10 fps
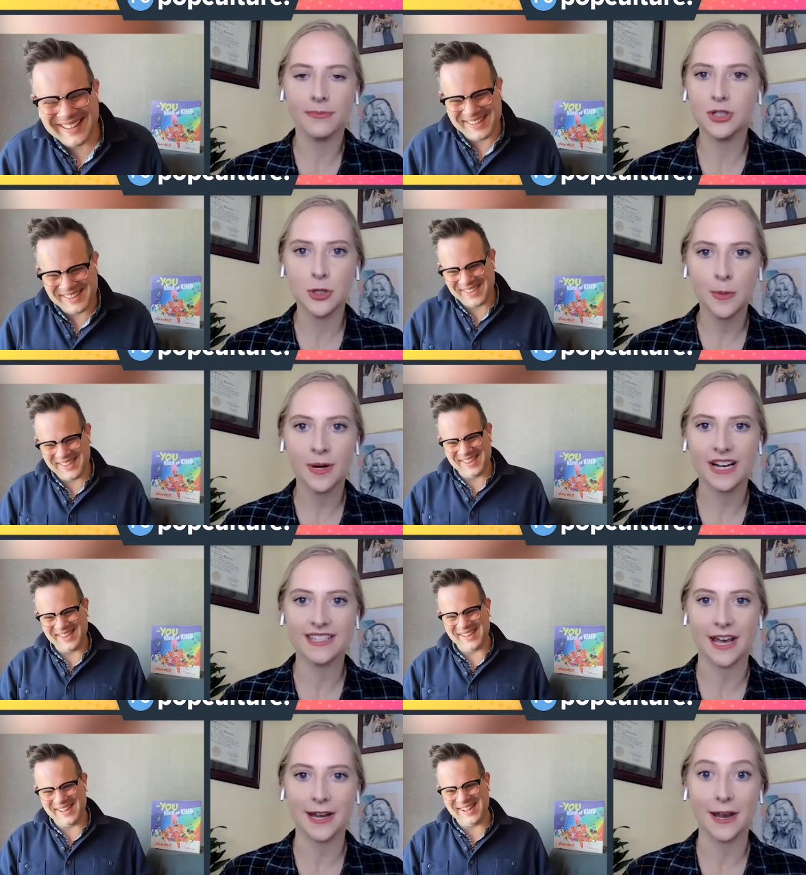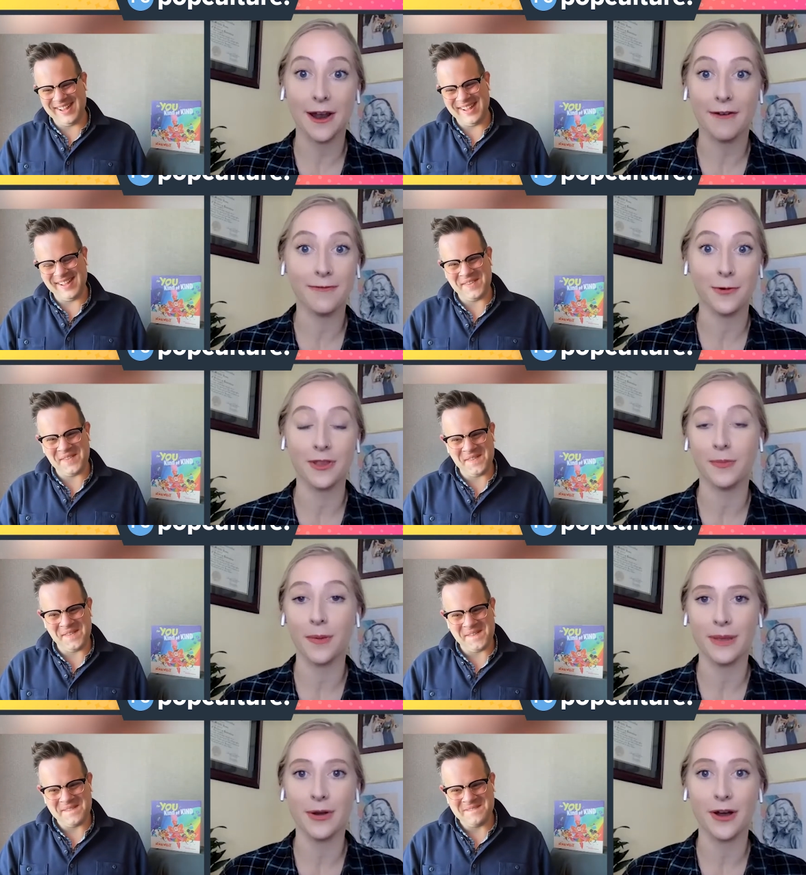Speaker 1: am super excited for the
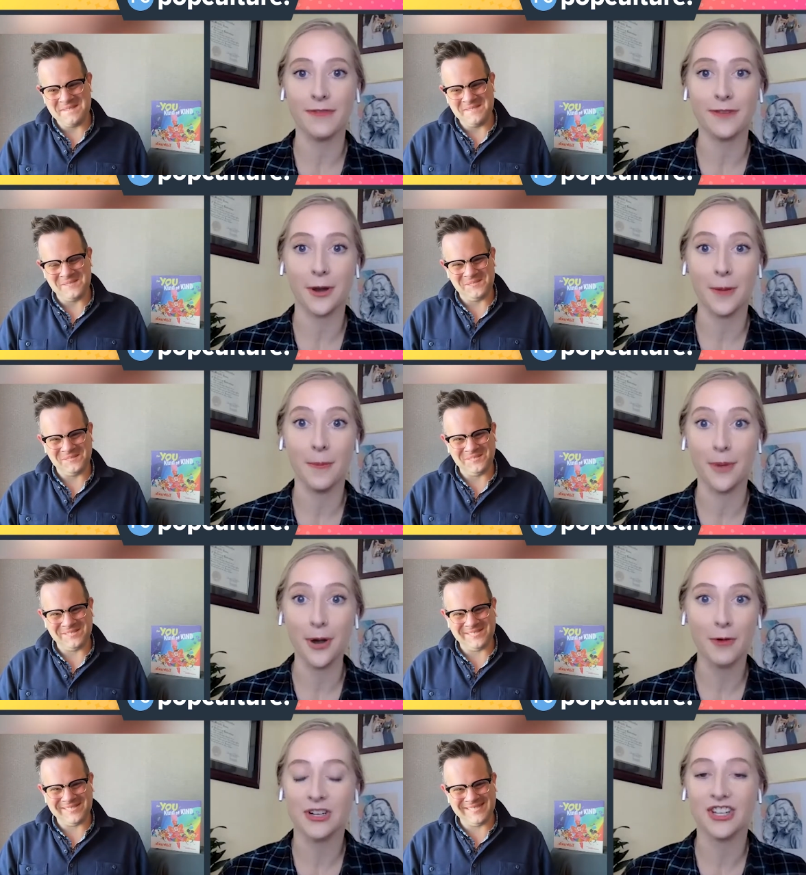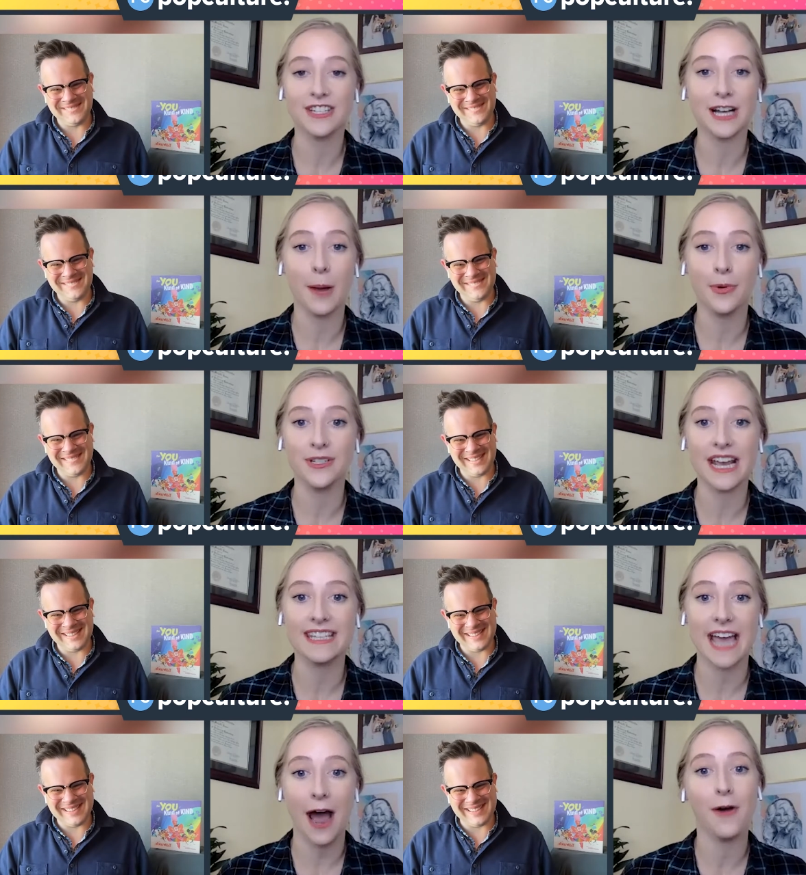premiere of your book. We're just a couple days
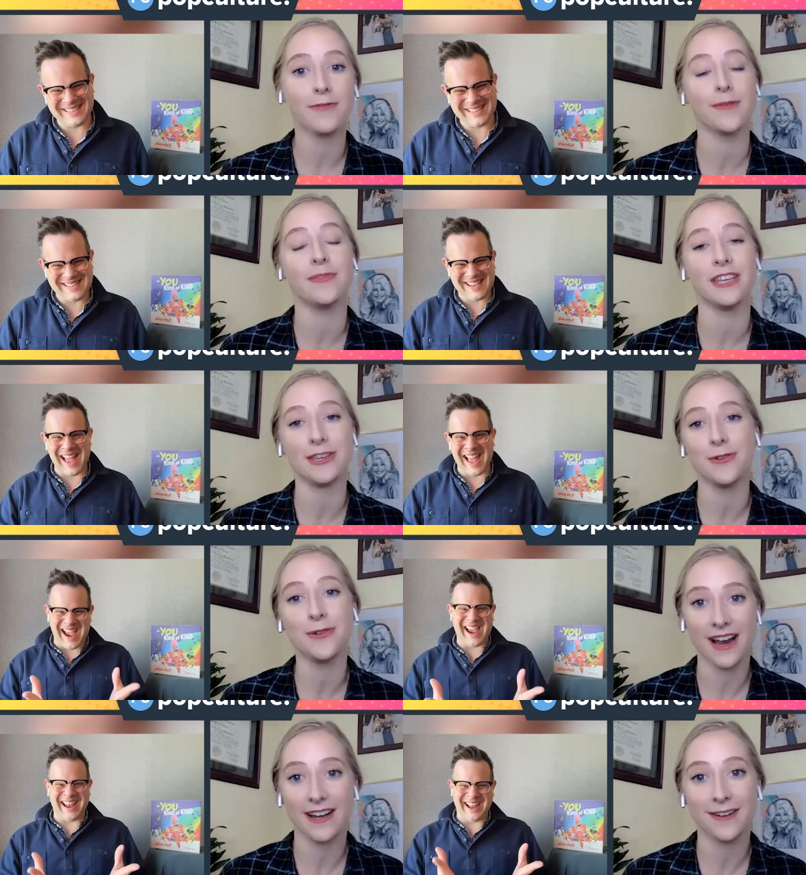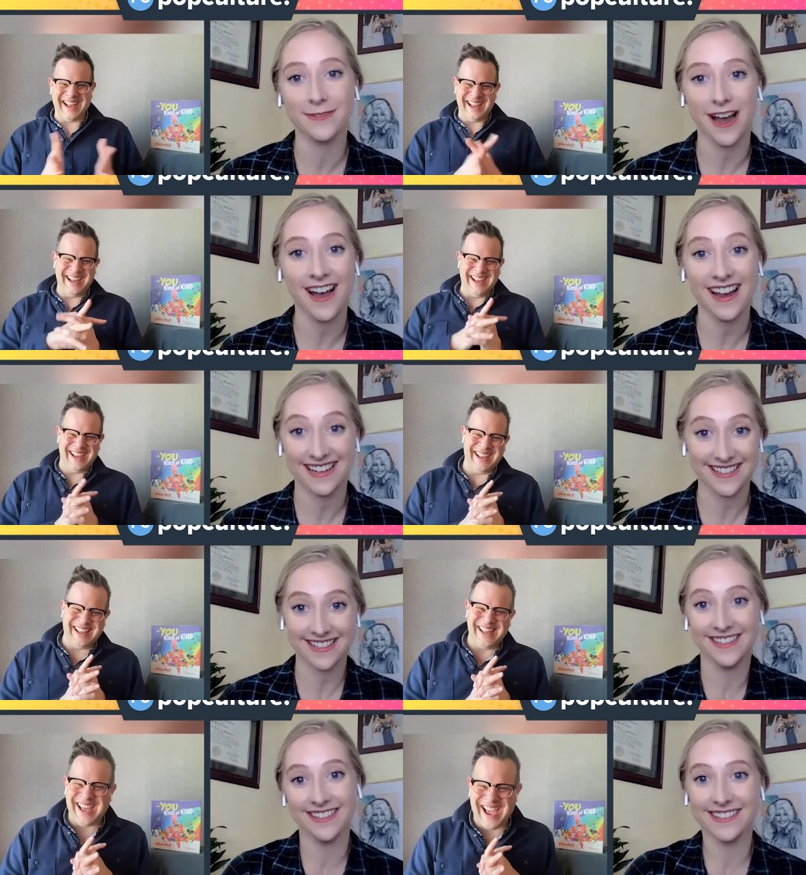out from the You Kind of Kind.
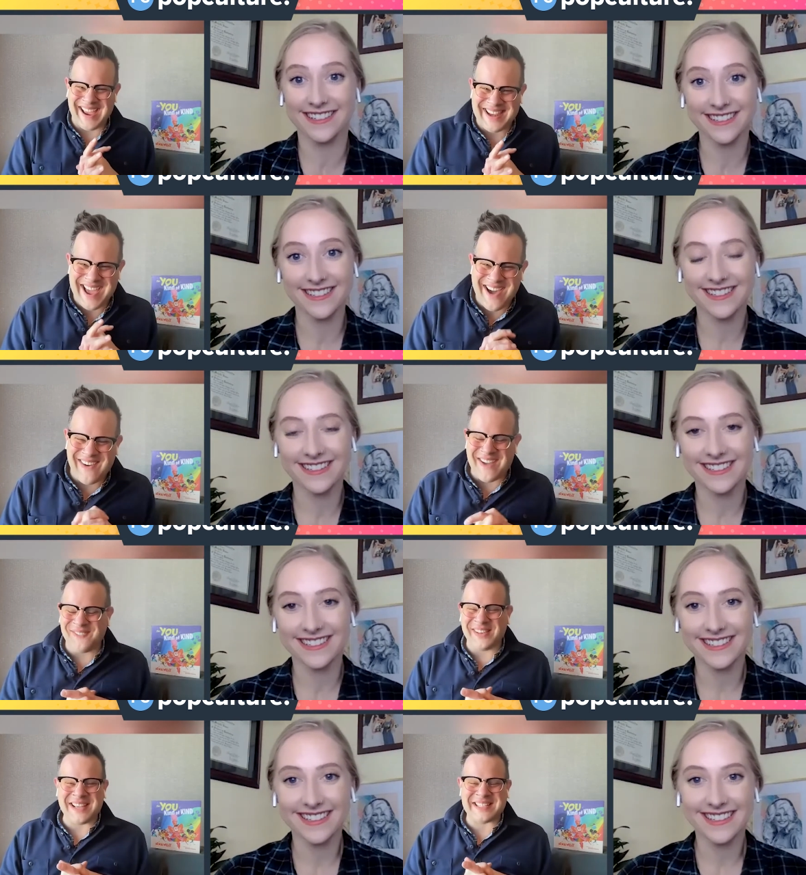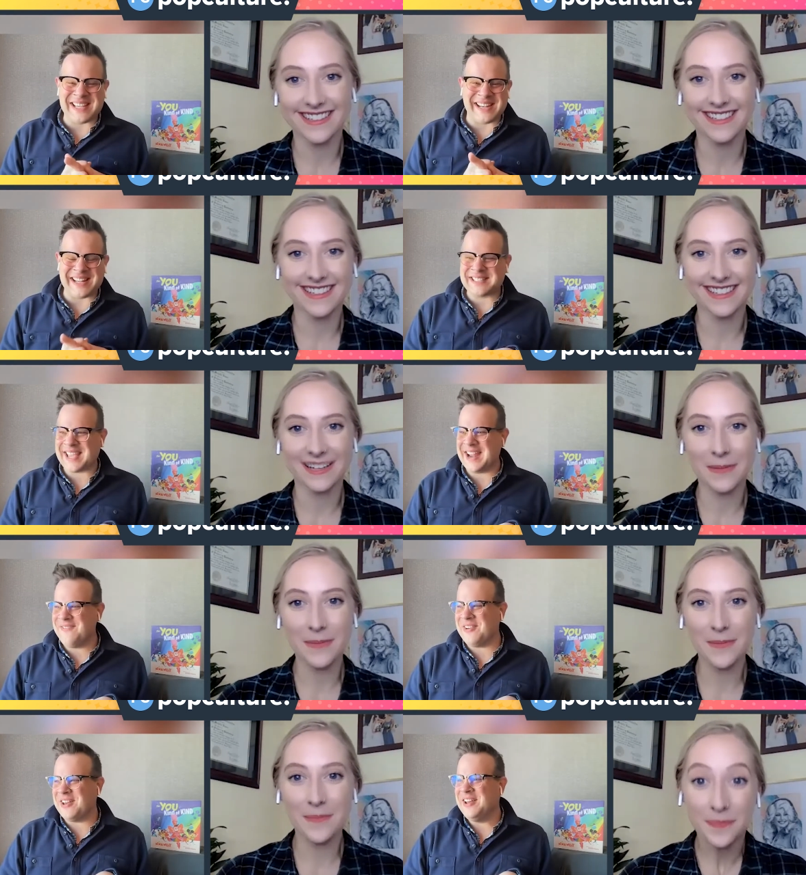
Speaker 2: I know. I'm really excited. It's kind
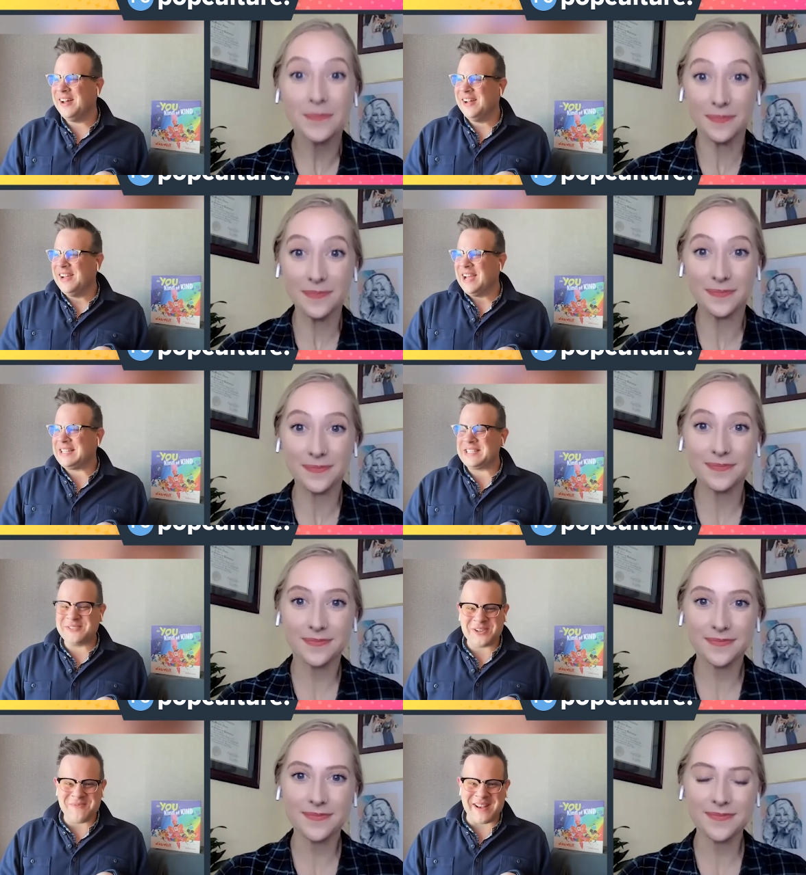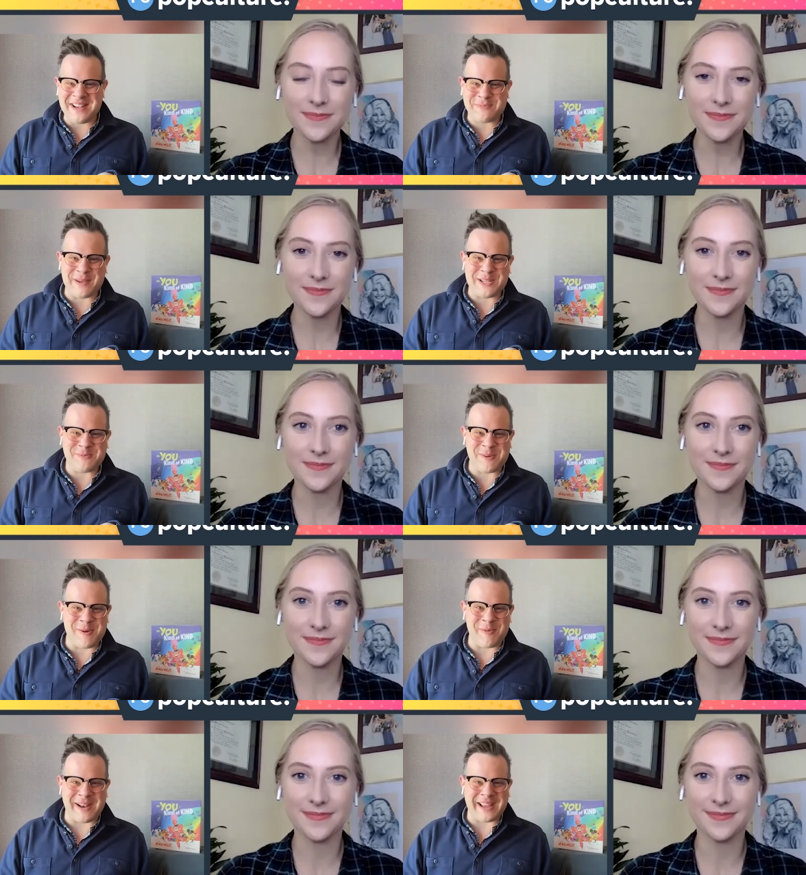of a it's this tremendous pinch me
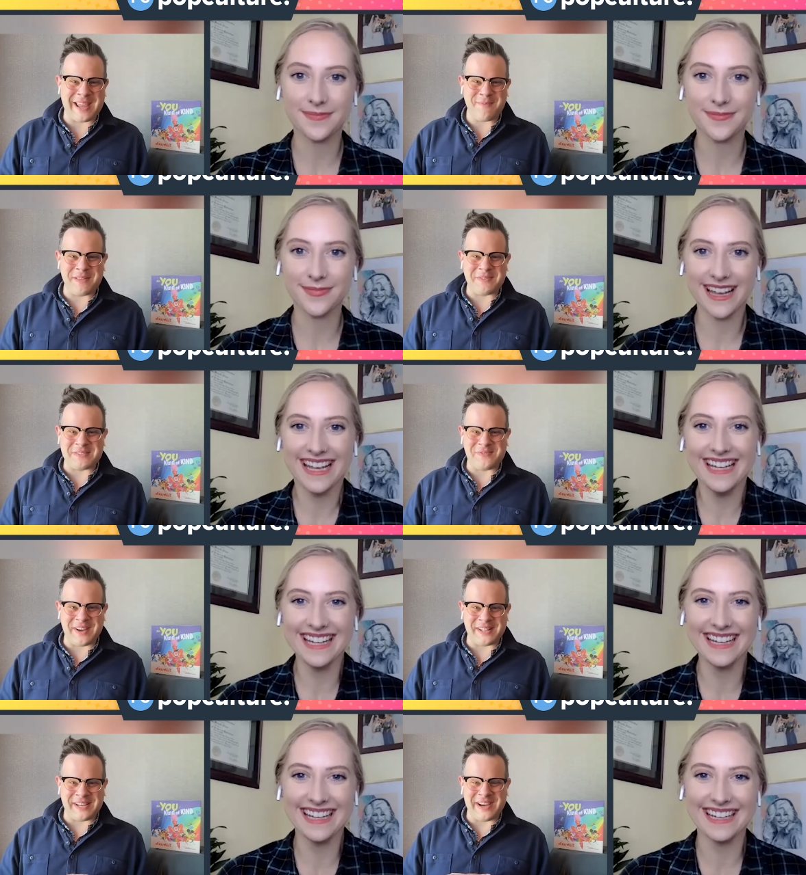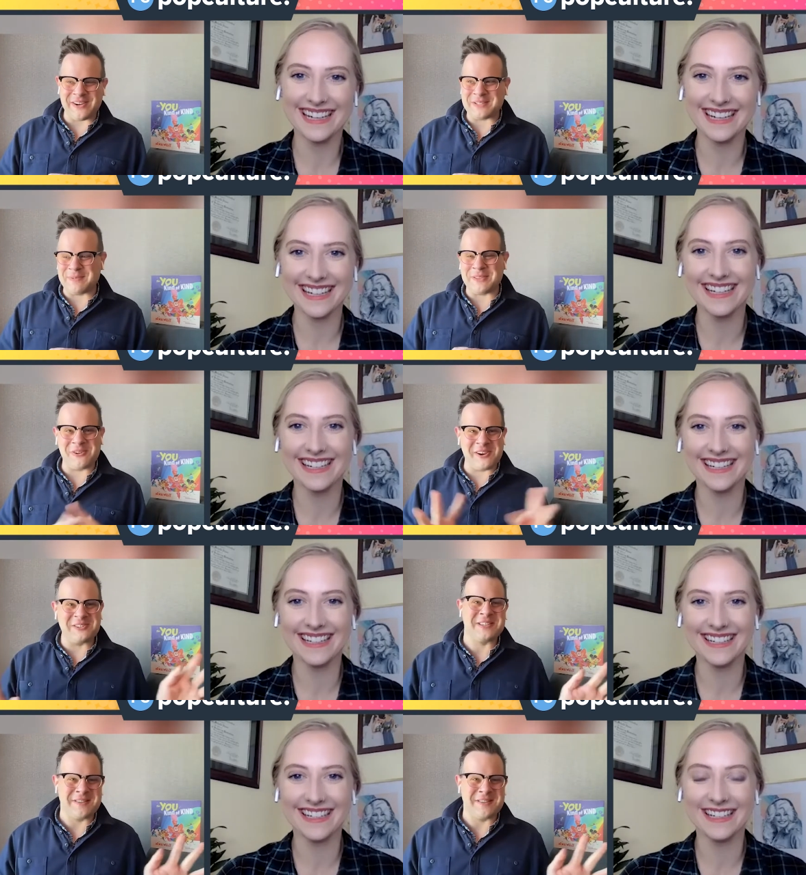moment. I can't believe it's finally here. It's been three years in